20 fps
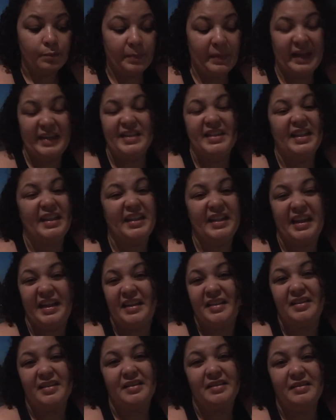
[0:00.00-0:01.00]
Basic
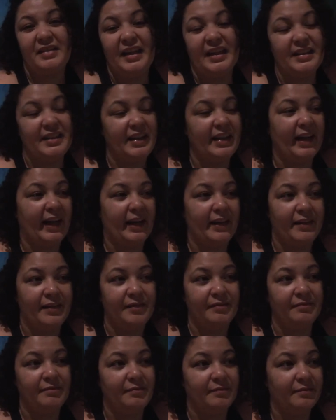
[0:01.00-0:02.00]
needs, yet
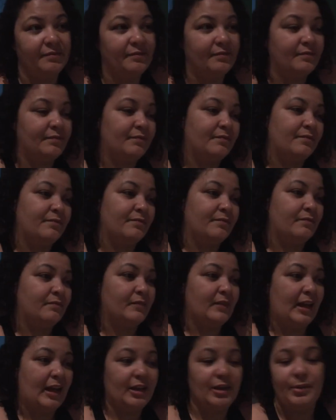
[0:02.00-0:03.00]
again.
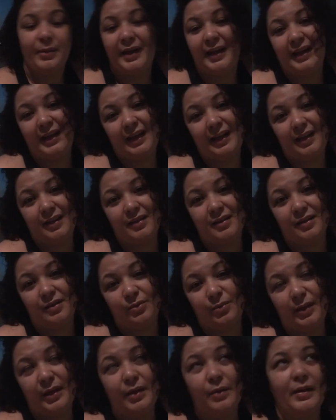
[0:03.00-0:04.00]
How do I eat?
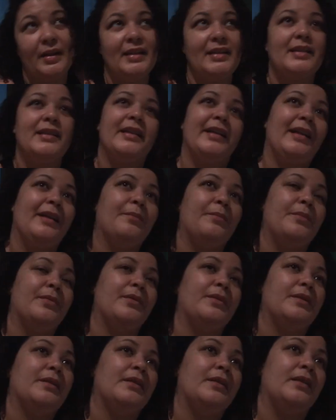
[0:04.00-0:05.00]
Where do I sleep?
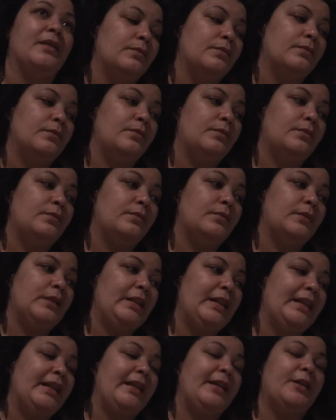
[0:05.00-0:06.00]

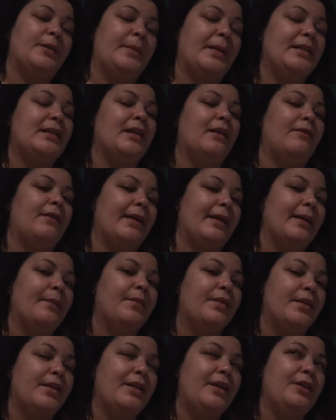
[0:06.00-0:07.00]
And I think to myself, like,
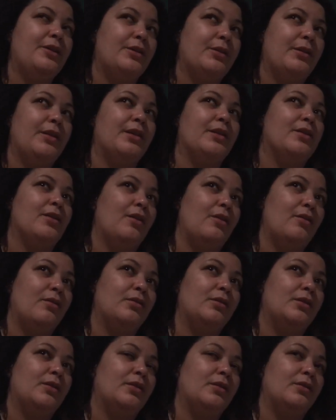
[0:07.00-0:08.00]
I'm 32 years
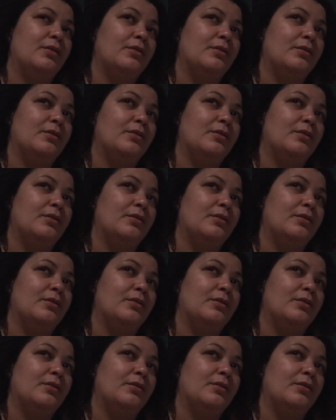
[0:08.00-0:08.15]
old.